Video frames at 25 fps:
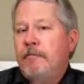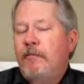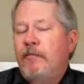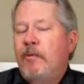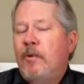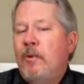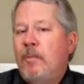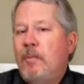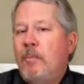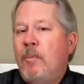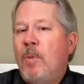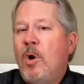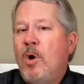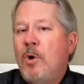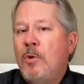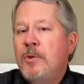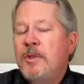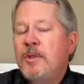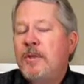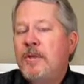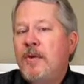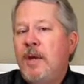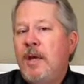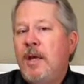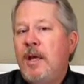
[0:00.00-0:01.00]
for
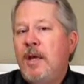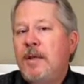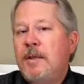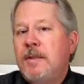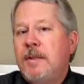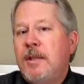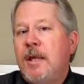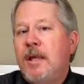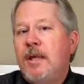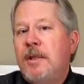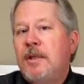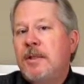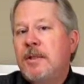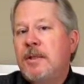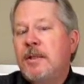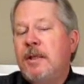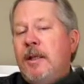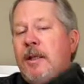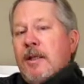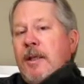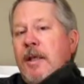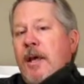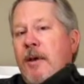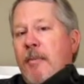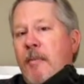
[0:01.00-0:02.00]
most things I just
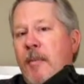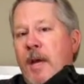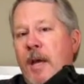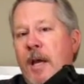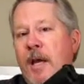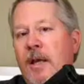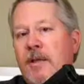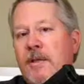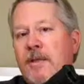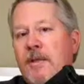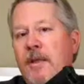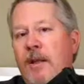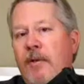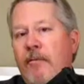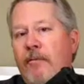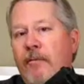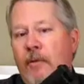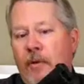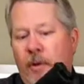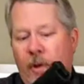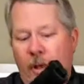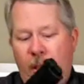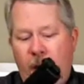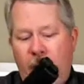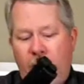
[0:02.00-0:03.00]
let that magazine
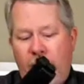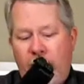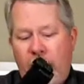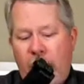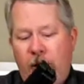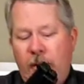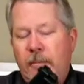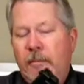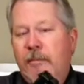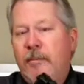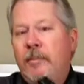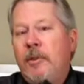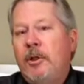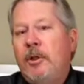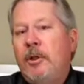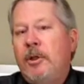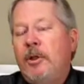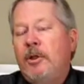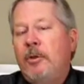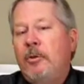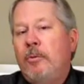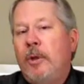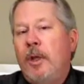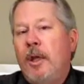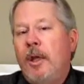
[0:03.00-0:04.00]
fall out, put
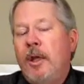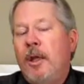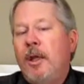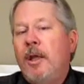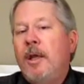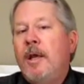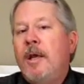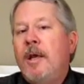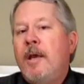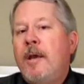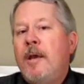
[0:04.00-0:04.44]
a new one in.